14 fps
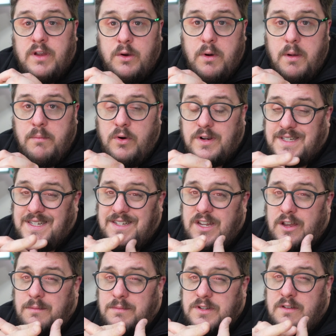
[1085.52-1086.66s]
in QuickBooks in
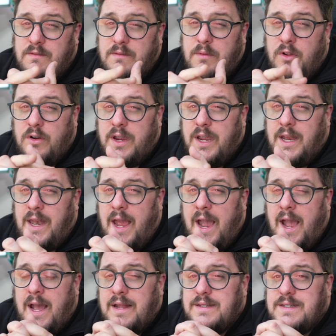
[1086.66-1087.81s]
terms of looking
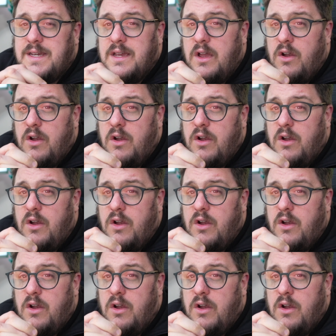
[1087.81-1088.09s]
at